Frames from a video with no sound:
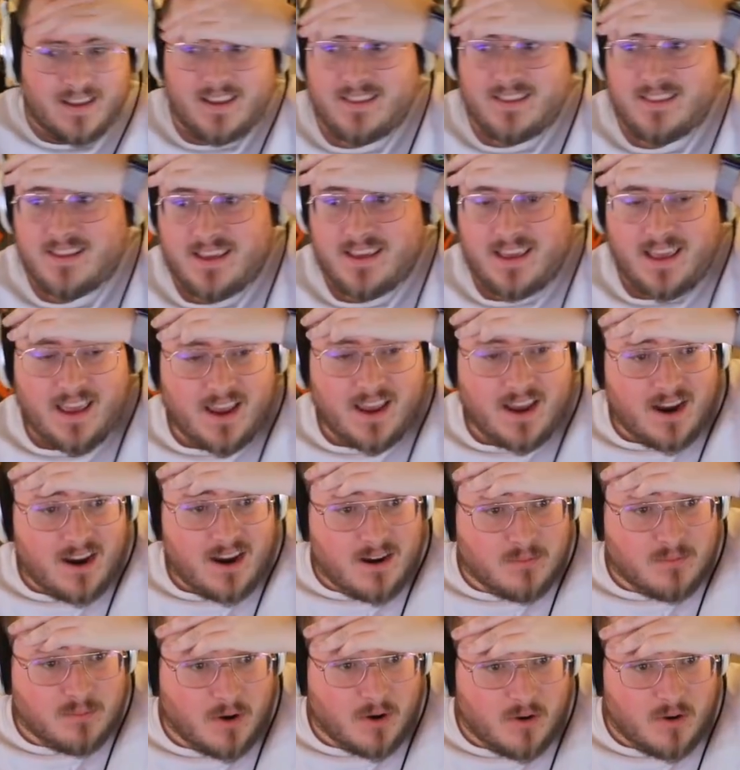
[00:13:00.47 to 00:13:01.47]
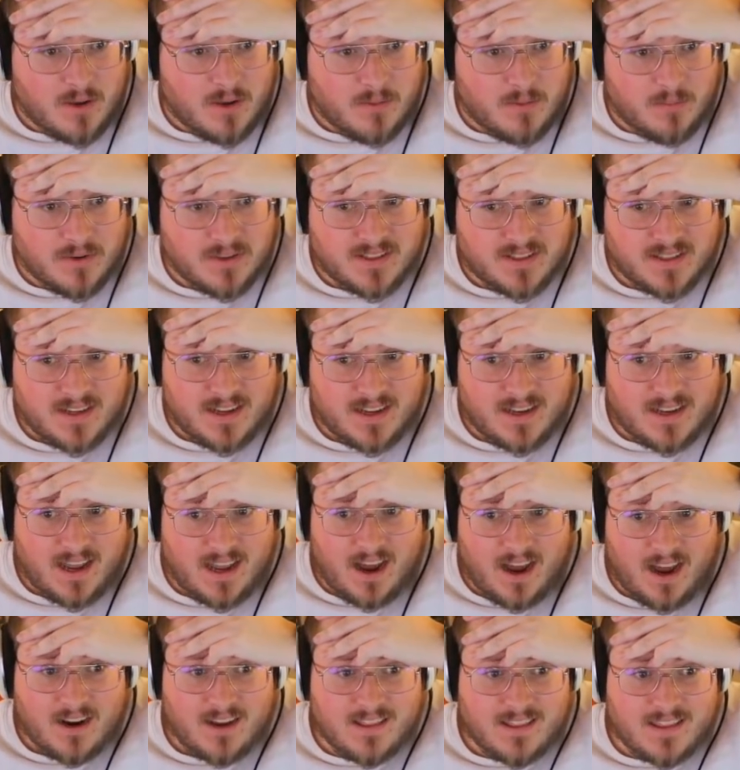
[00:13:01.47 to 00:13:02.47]
In the air, bro. He puts it in
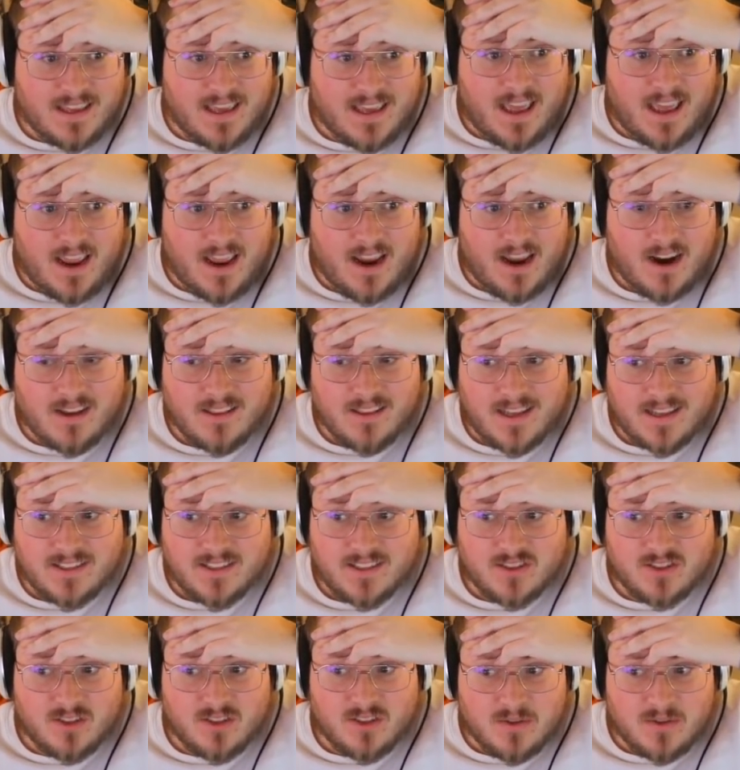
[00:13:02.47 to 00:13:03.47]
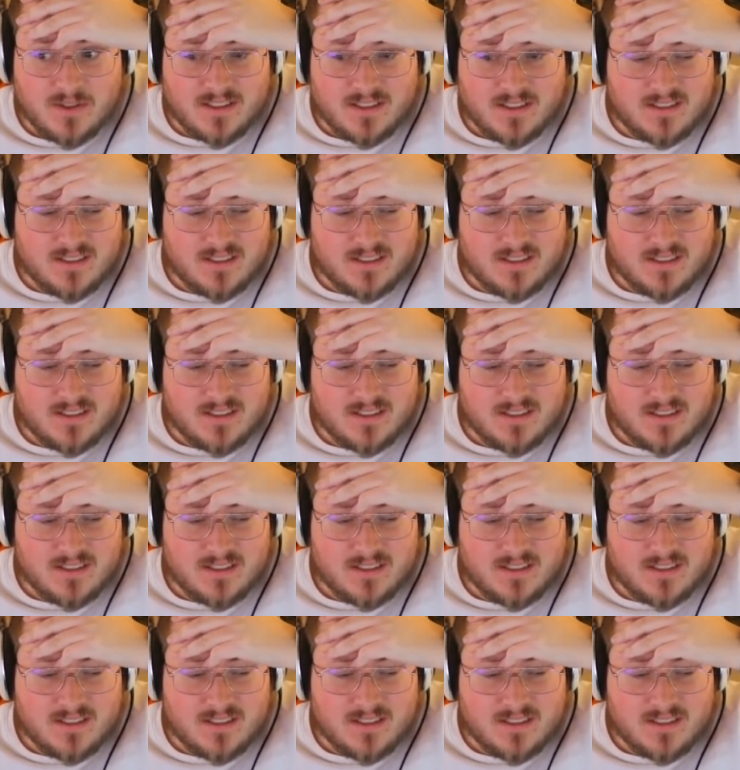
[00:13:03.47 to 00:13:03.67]
out of the air. That's so